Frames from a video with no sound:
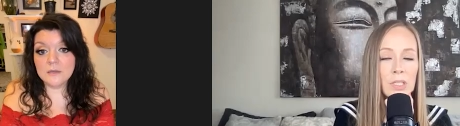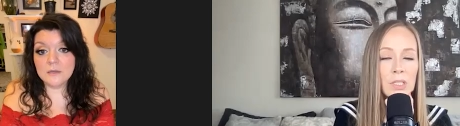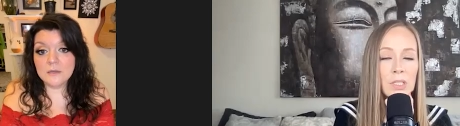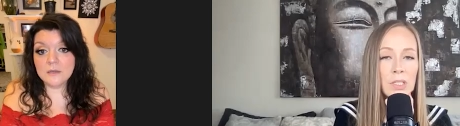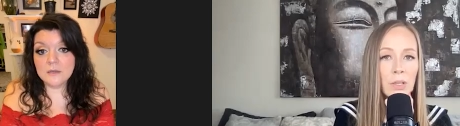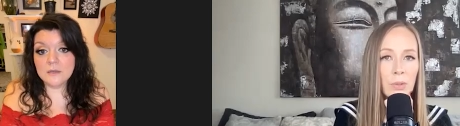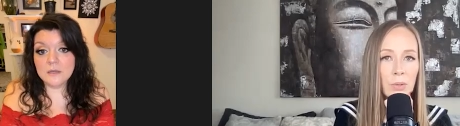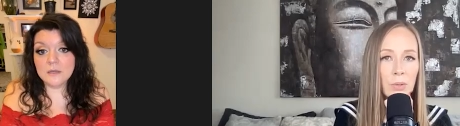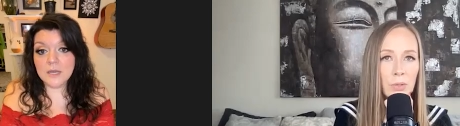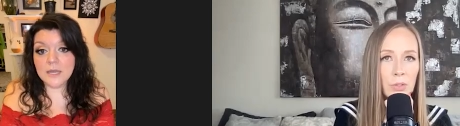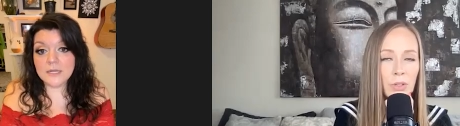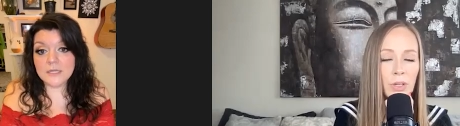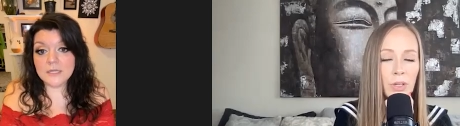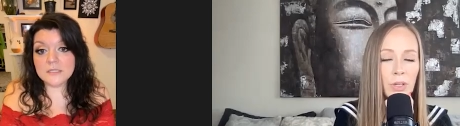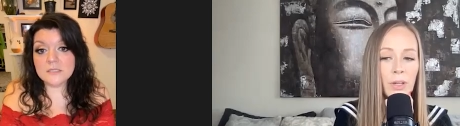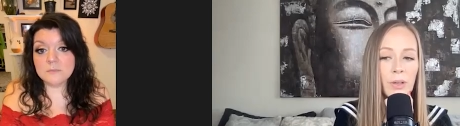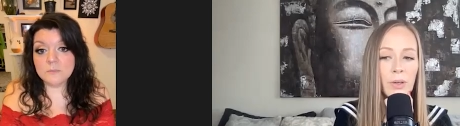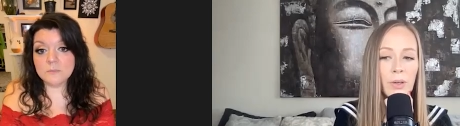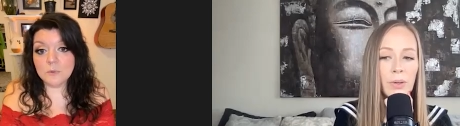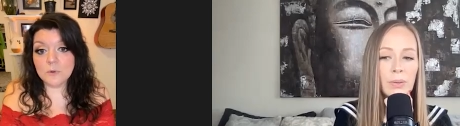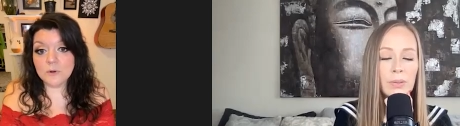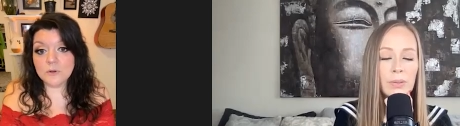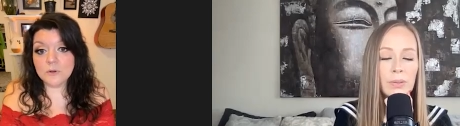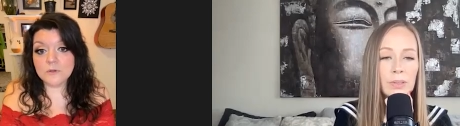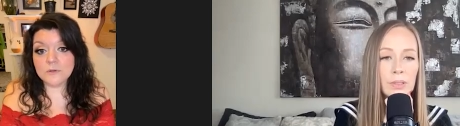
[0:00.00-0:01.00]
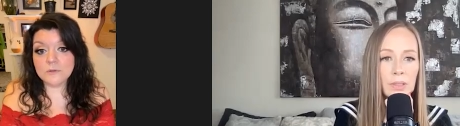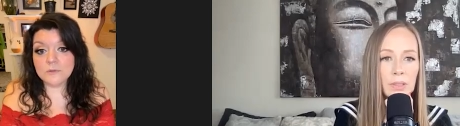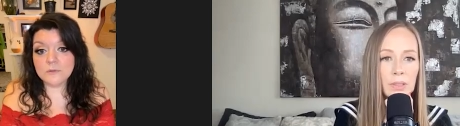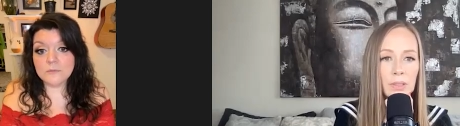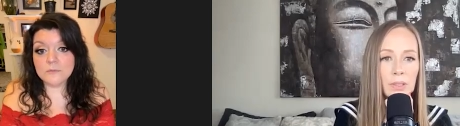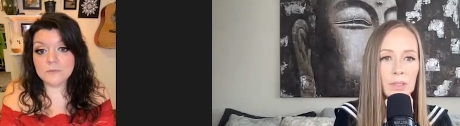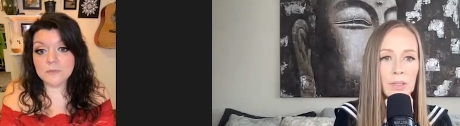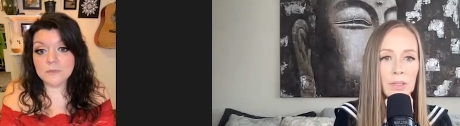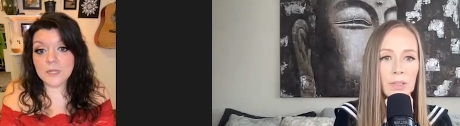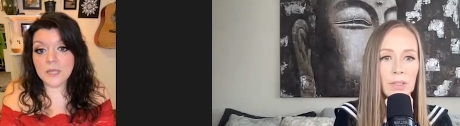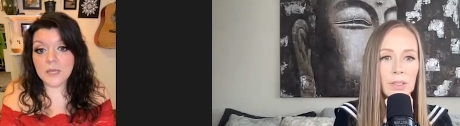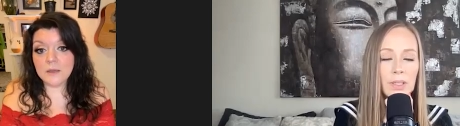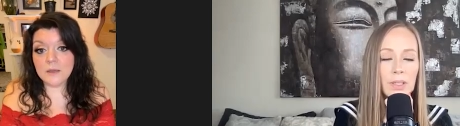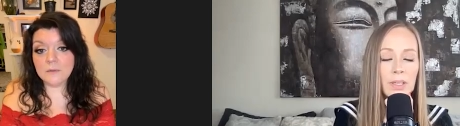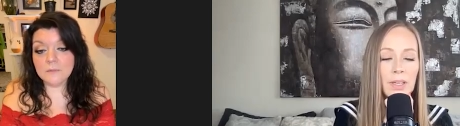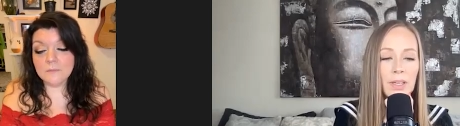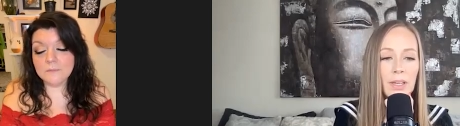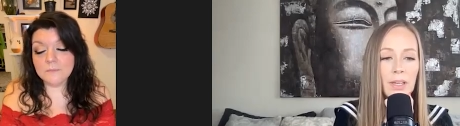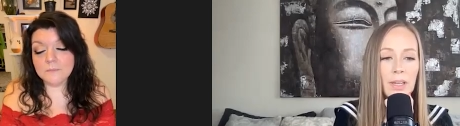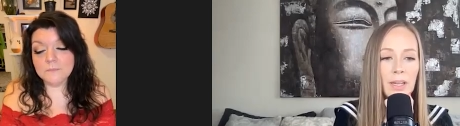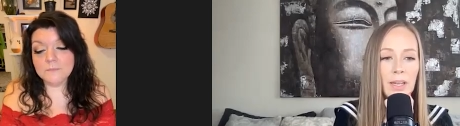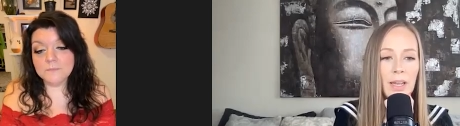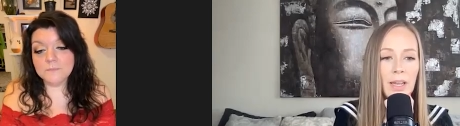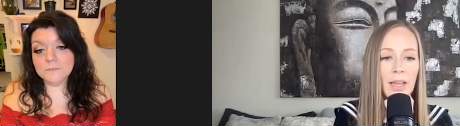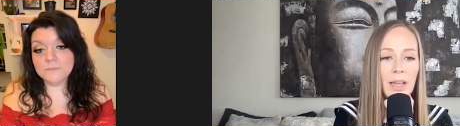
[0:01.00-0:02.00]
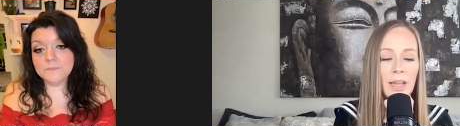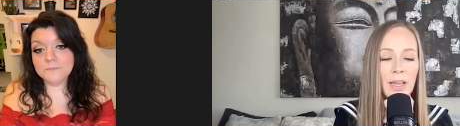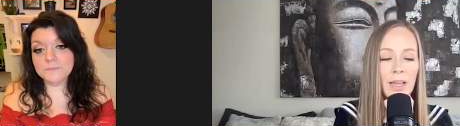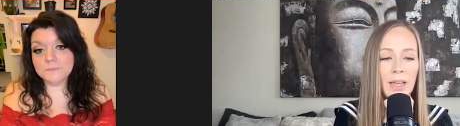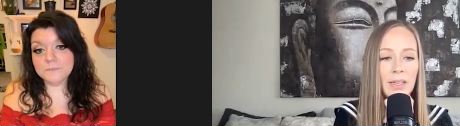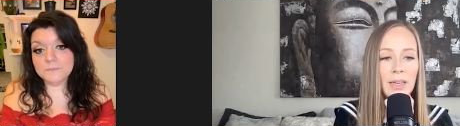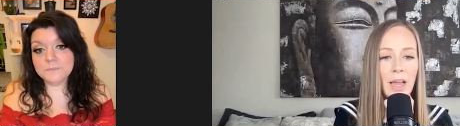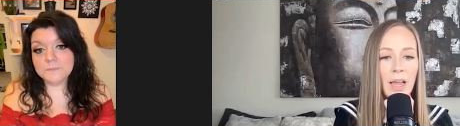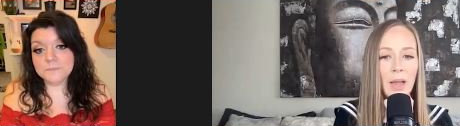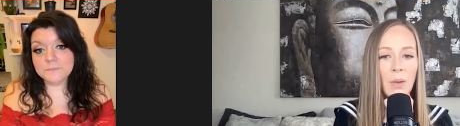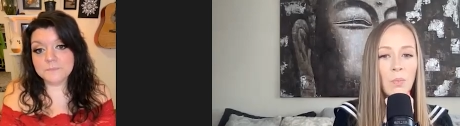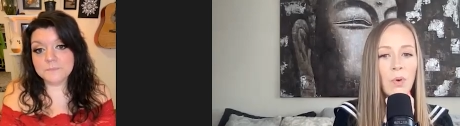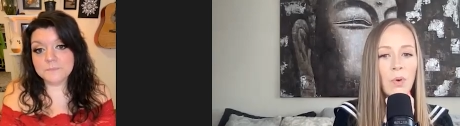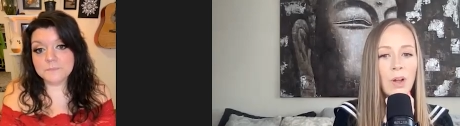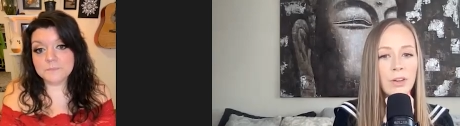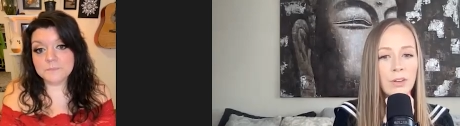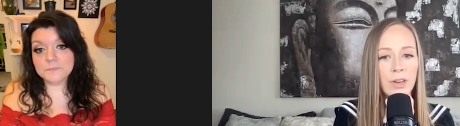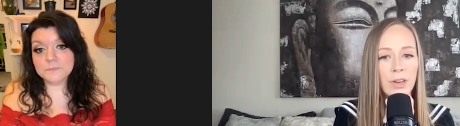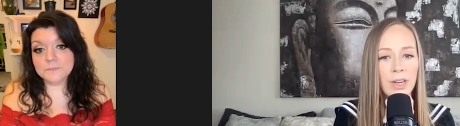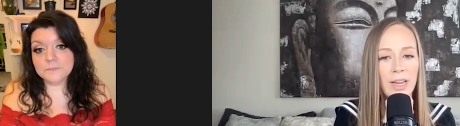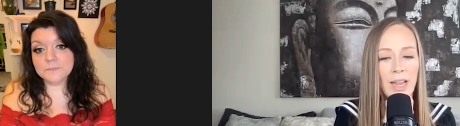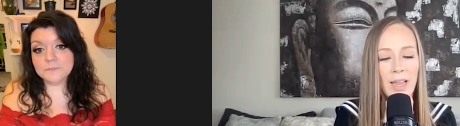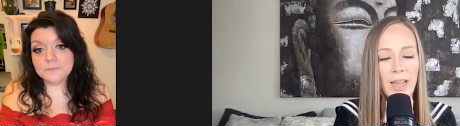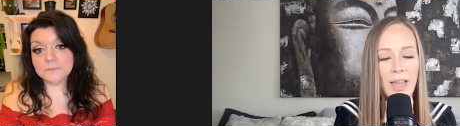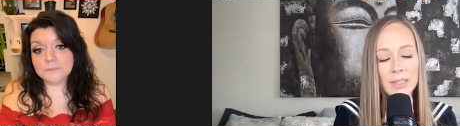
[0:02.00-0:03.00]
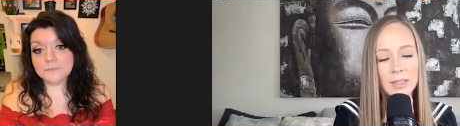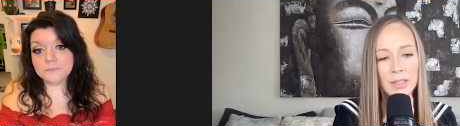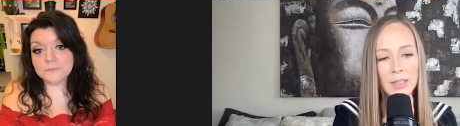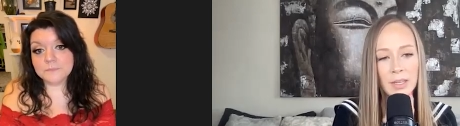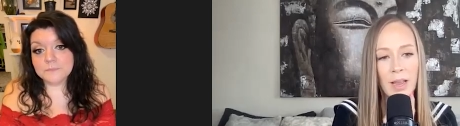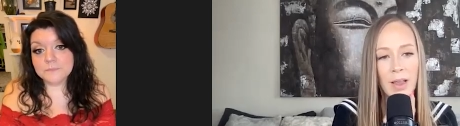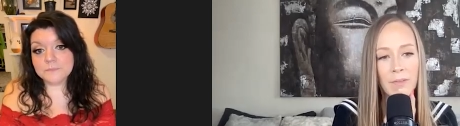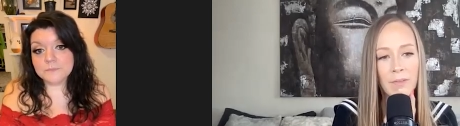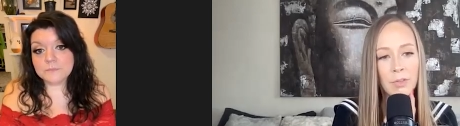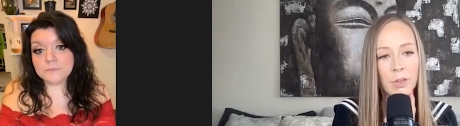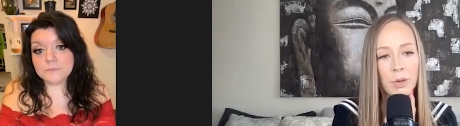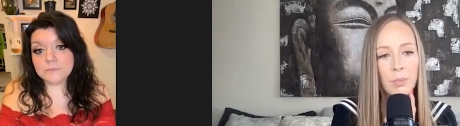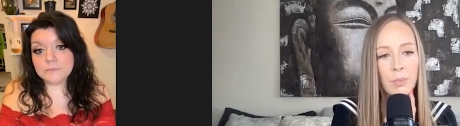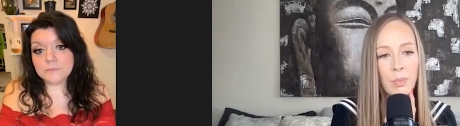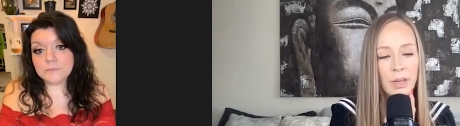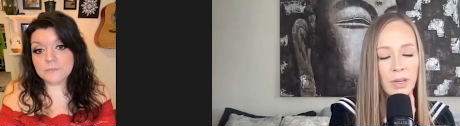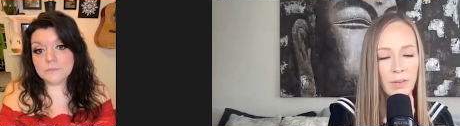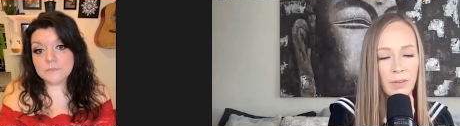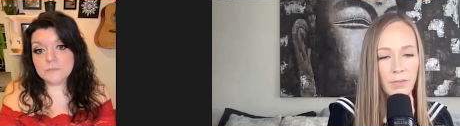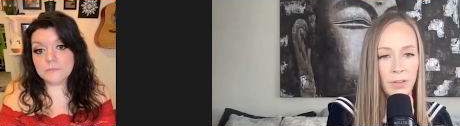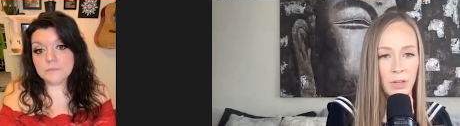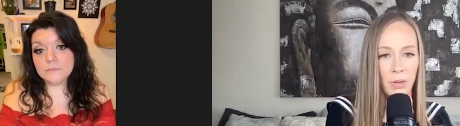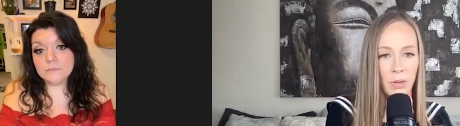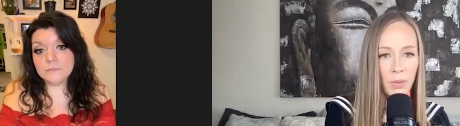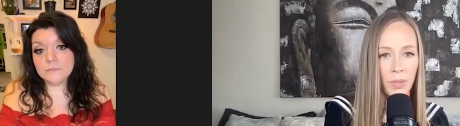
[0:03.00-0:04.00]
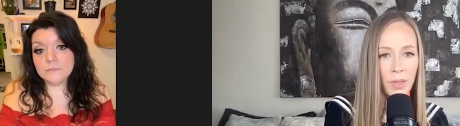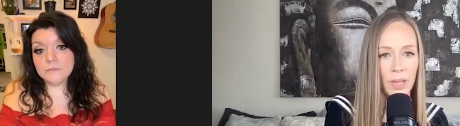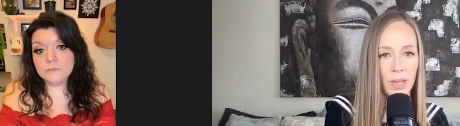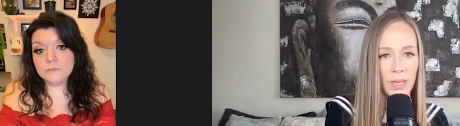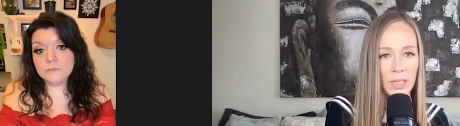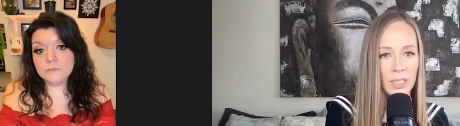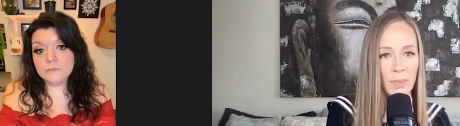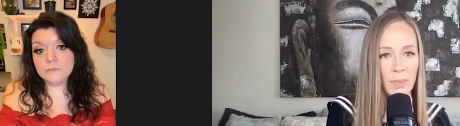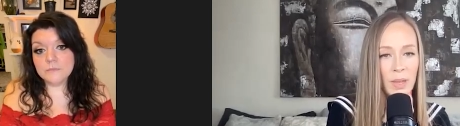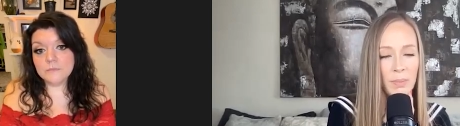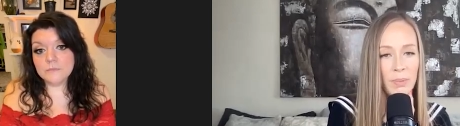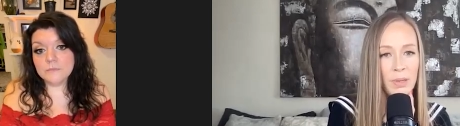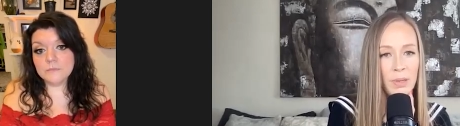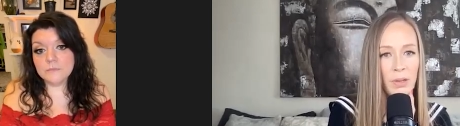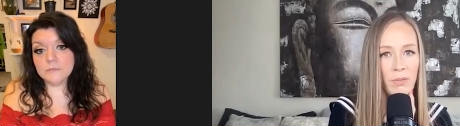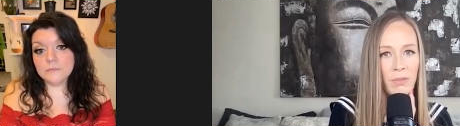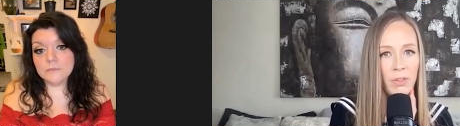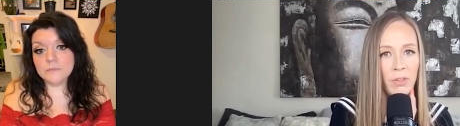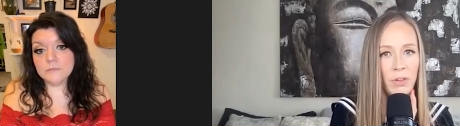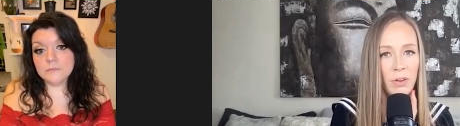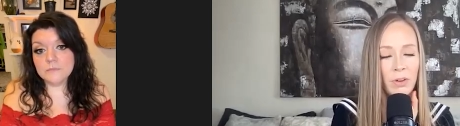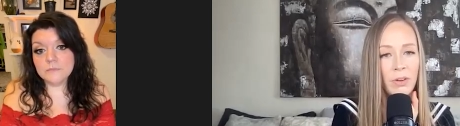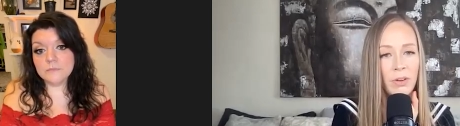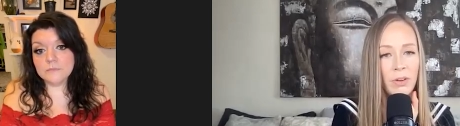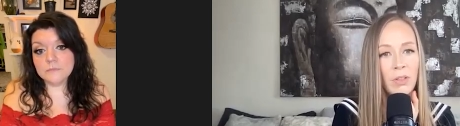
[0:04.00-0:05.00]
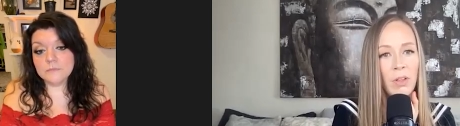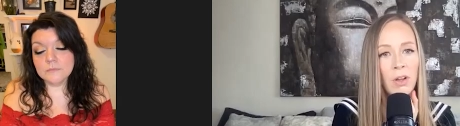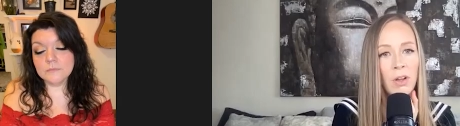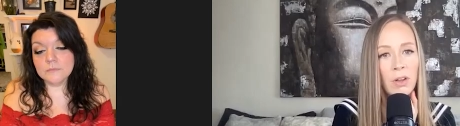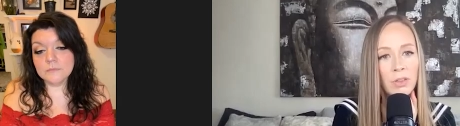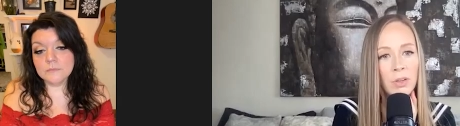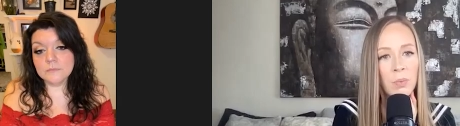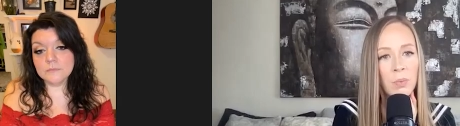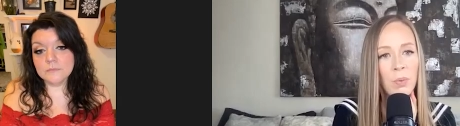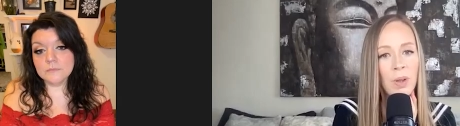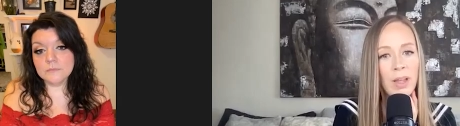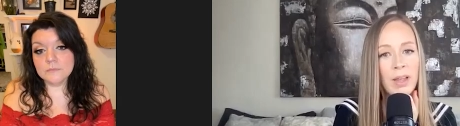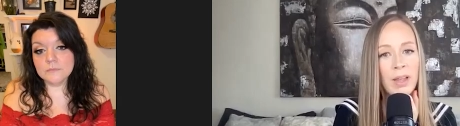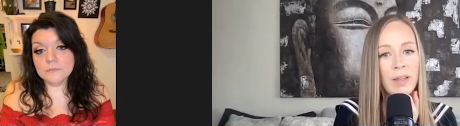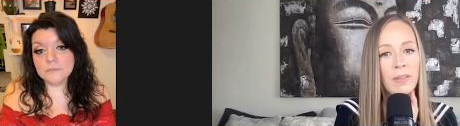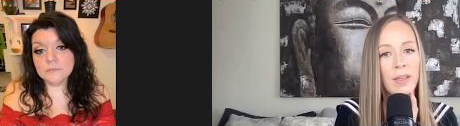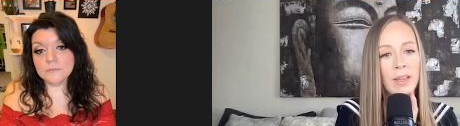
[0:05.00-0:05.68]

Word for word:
Speaker 1: So and true. Yeah. And I'm wondering, has have there been a few things maybe you've learned along the way?